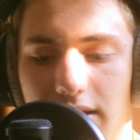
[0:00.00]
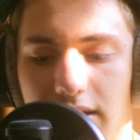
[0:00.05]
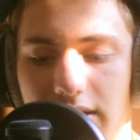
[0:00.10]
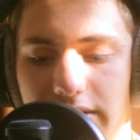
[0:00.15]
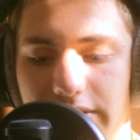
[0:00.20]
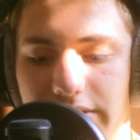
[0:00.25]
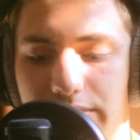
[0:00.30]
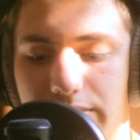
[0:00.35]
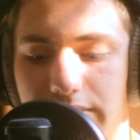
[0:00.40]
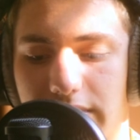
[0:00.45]
you
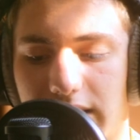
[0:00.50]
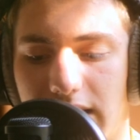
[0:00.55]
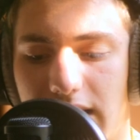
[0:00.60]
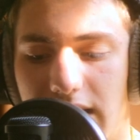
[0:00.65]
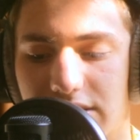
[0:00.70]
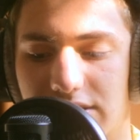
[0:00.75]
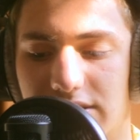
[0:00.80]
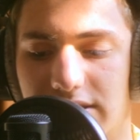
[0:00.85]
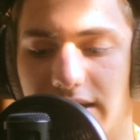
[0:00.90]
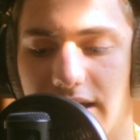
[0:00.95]
can actually
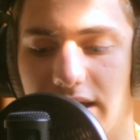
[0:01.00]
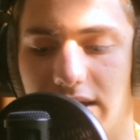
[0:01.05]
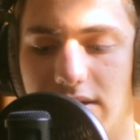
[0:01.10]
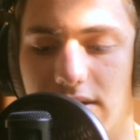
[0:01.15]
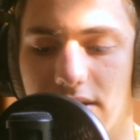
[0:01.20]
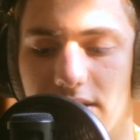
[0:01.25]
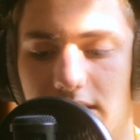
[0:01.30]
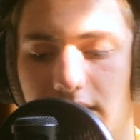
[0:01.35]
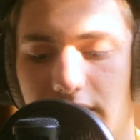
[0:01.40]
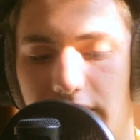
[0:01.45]
get your
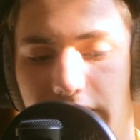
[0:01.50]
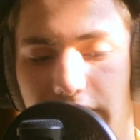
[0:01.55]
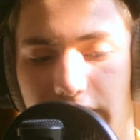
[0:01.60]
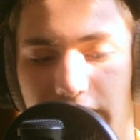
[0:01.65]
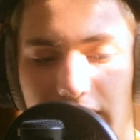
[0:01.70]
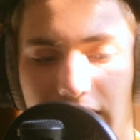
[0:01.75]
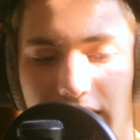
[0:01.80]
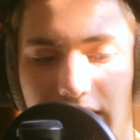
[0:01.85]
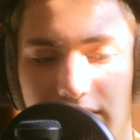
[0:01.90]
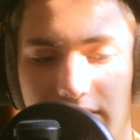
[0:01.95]

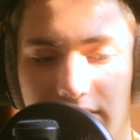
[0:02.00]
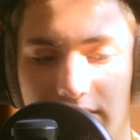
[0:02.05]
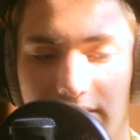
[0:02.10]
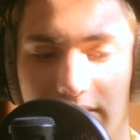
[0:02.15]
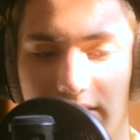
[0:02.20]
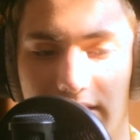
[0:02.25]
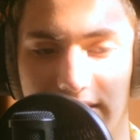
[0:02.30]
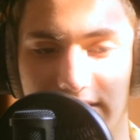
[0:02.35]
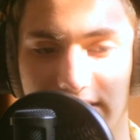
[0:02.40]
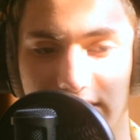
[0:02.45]
van, that's
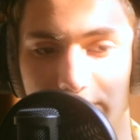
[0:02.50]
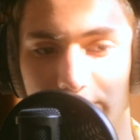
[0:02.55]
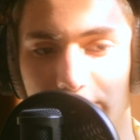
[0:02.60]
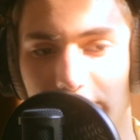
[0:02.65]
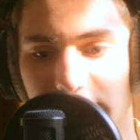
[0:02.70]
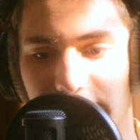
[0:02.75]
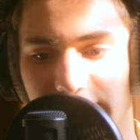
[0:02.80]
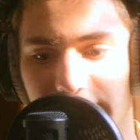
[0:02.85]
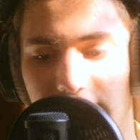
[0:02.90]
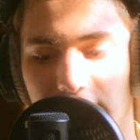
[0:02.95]
a work
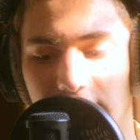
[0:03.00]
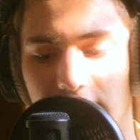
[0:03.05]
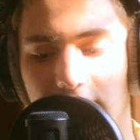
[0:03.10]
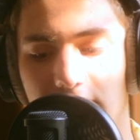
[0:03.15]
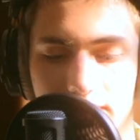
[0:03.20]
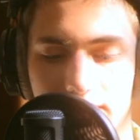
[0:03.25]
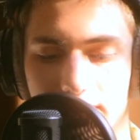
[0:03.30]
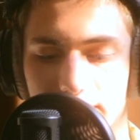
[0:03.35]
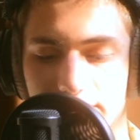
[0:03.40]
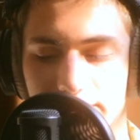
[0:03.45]
van,
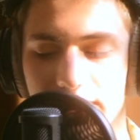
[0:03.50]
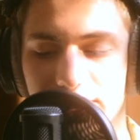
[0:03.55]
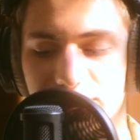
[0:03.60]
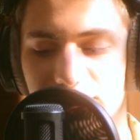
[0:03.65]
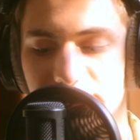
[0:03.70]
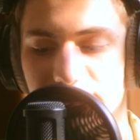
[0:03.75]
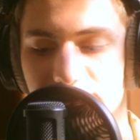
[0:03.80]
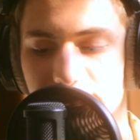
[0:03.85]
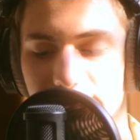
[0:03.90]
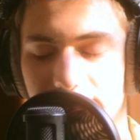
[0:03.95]

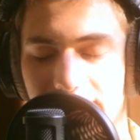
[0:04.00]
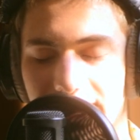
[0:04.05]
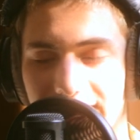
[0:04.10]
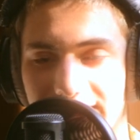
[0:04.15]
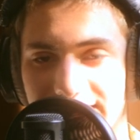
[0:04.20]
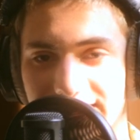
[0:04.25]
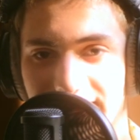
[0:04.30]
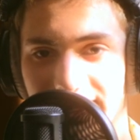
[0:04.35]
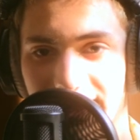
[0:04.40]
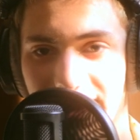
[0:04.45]
registered as a
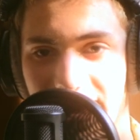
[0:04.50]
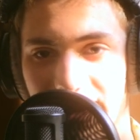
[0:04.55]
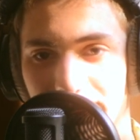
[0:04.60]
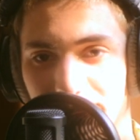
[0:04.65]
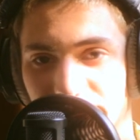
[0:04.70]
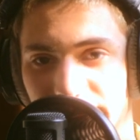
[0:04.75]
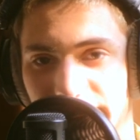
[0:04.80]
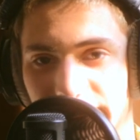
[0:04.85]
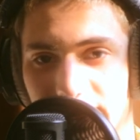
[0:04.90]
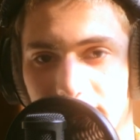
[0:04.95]
camper
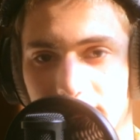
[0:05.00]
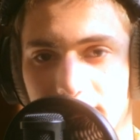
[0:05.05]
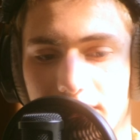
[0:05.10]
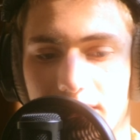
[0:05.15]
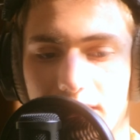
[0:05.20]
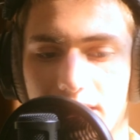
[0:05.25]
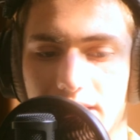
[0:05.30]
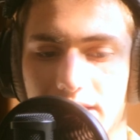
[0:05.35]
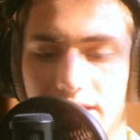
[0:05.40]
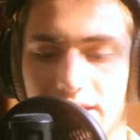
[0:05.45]
van.
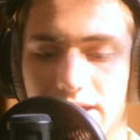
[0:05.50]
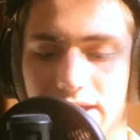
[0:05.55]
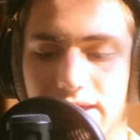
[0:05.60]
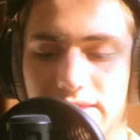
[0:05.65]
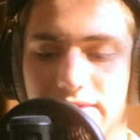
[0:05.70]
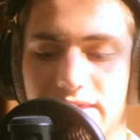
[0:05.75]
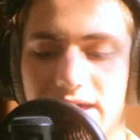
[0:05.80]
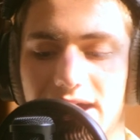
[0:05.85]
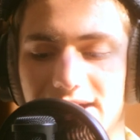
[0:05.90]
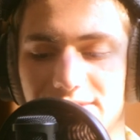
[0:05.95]
And
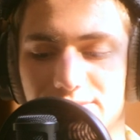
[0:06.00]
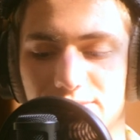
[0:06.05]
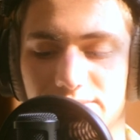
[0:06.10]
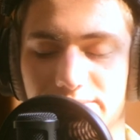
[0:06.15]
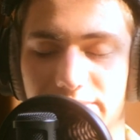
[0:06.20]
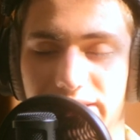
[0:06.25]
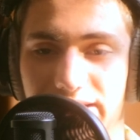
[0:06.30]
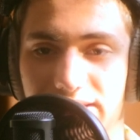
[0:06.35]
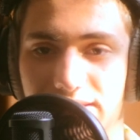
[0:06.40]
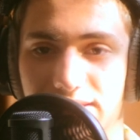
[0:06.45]
that will make
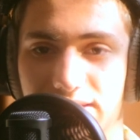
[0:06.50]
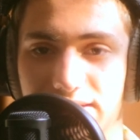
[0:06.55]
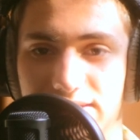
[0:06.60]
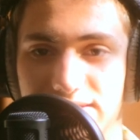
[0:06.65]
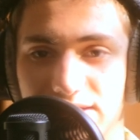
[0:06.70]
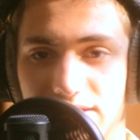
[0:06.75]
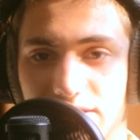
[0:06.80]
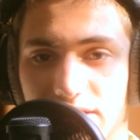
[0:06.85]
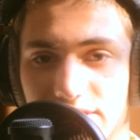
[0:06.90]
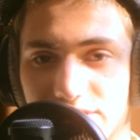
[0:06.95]
things a
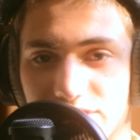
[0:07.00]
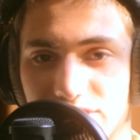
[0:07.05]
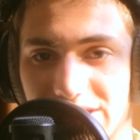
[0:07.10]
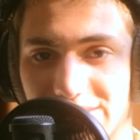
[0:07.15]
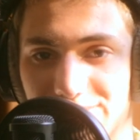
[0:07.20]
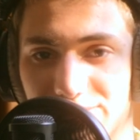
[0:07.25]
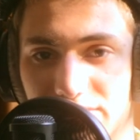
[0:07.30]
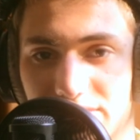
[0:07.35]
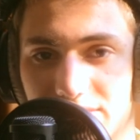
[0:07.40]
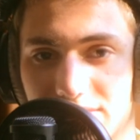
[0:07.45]
lot cheaper.
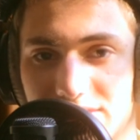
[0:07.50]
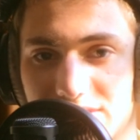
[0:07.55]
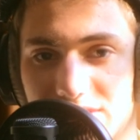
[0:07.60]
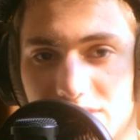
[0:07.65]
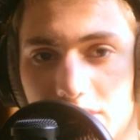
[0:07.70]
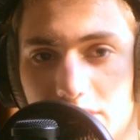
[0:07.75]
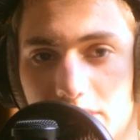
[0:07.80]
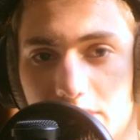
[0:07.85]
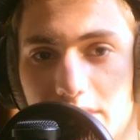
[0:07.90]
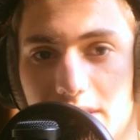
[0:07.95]

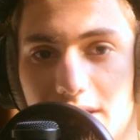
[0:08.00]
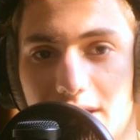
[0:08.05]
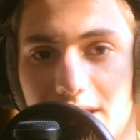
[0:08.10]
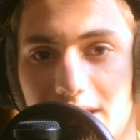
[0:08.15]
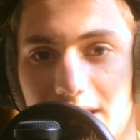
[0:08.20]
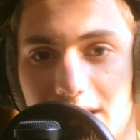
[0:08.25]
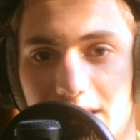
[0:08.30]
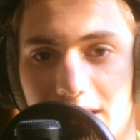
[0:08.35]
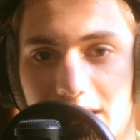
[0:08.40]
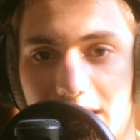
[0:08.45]
So
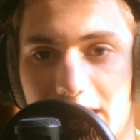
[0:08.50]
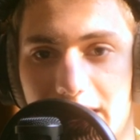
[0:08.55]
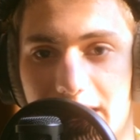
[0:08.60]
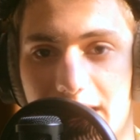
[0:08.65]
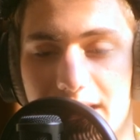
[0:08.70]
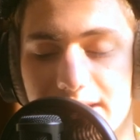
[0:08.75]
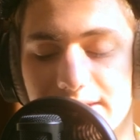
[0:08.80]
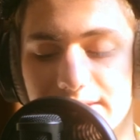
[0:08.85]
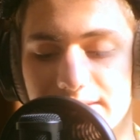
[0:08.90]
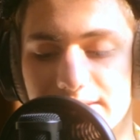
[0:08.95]
I
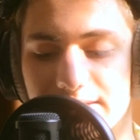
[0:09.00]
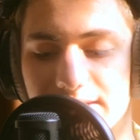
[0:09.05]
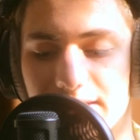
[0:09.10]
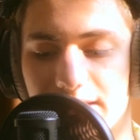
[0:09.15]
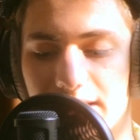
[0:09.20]
asked,